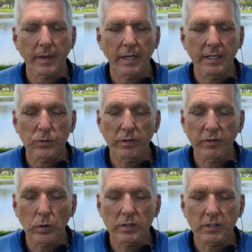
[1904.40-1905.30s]
As we
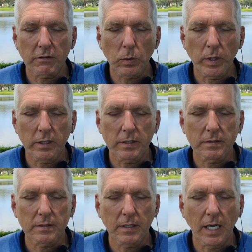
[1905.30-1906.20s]
focus our
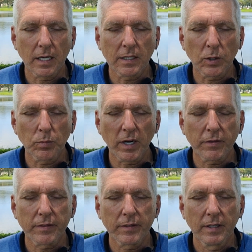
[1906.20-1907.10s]
awareness on our
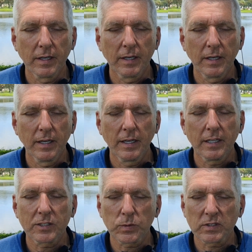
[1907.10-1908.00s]
breath,
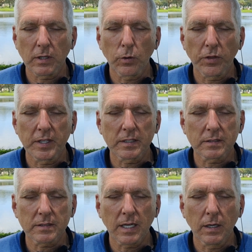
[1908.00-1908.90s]
as we slow
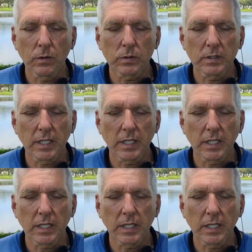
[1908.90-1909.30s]
things down,